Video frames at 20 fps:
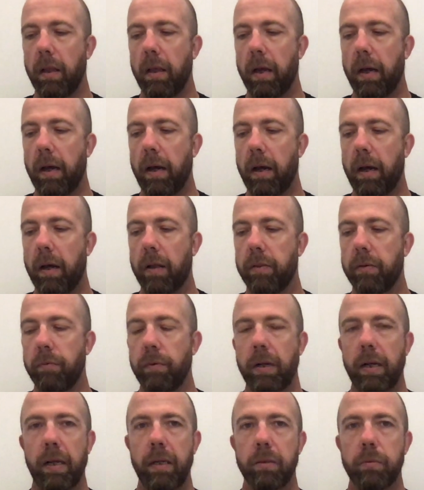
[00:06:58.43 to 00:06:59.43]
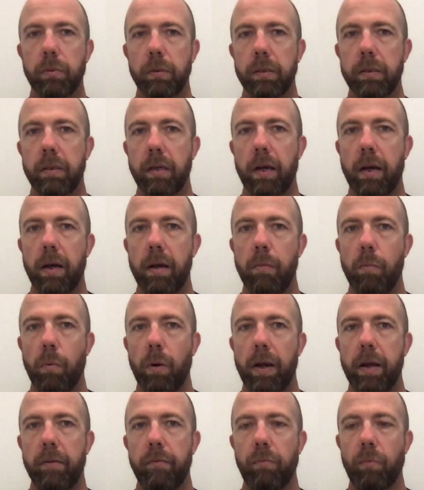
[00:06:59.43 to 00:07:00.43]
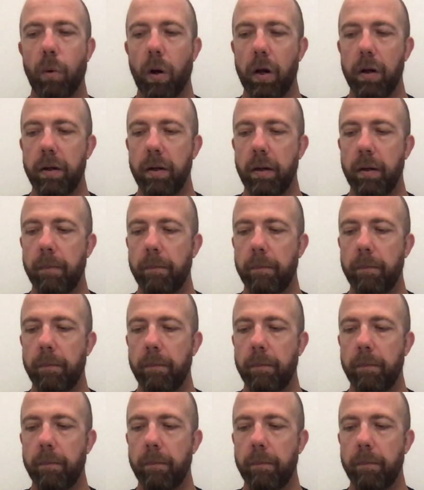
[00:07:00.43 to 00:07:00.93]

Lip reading: The relays will start in wave 1,